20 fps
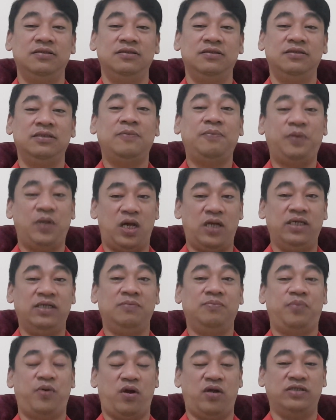the
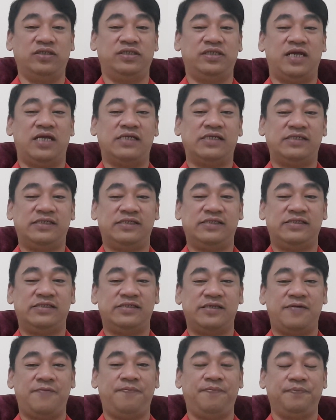planning
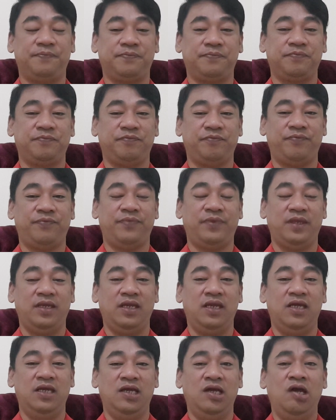process.
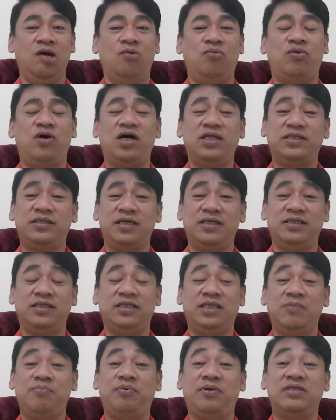What are the
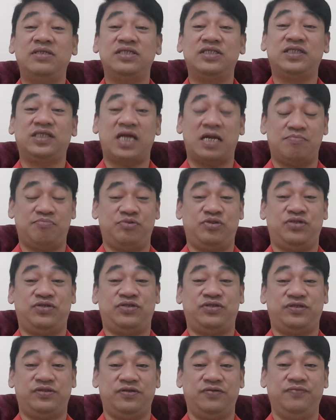different
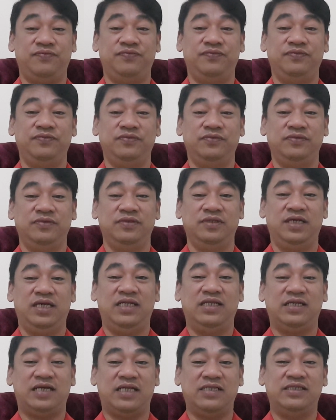steps
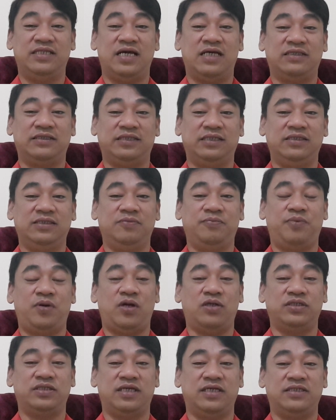in conducting the
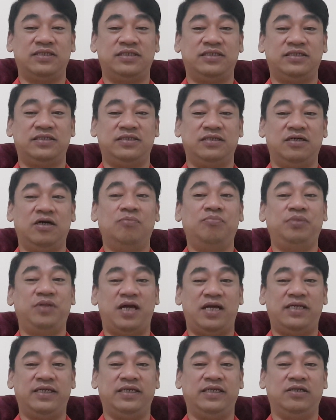process of
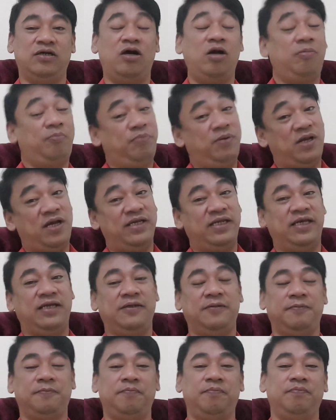planning or
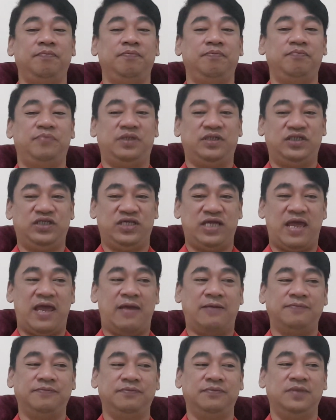planning per se?
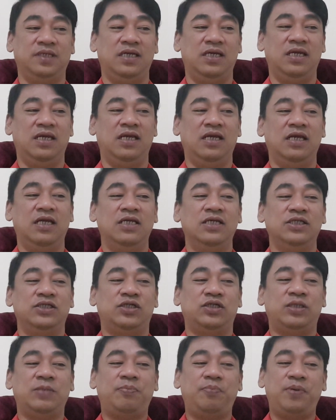So
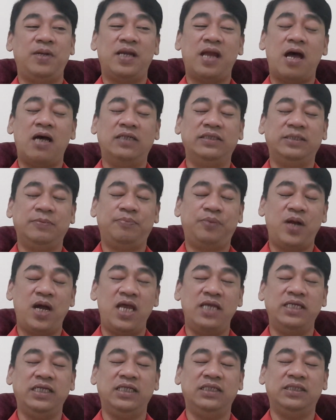the
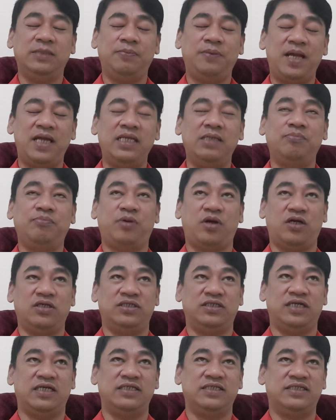planning
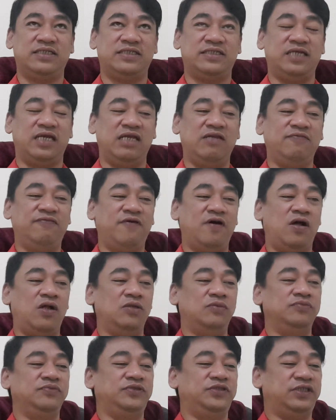process
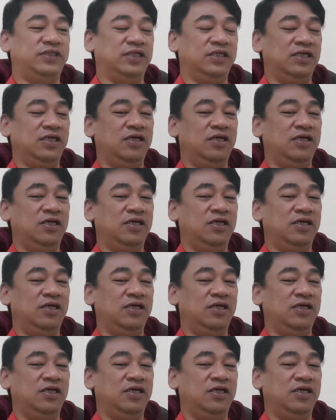involved